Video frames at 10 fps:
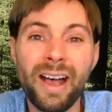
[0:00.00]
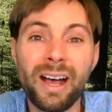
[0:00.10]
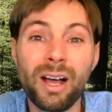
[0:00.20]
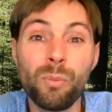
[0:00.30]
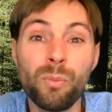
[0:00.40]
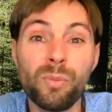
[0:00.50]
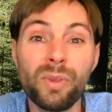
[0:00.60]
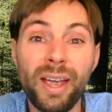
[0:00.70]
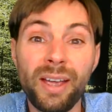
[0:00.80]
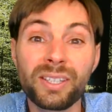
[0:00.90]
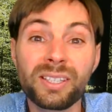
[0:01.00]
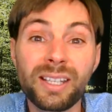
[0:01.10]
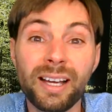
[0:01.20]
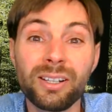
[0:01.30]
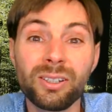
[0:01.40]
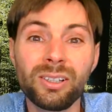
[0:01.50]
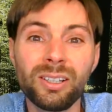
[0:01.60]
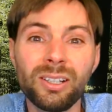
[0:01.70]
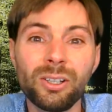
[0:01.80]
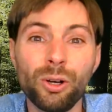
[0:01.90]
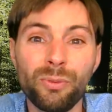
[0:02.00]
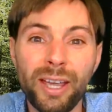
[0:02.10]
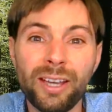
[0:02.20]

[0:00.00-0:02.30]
and the scale of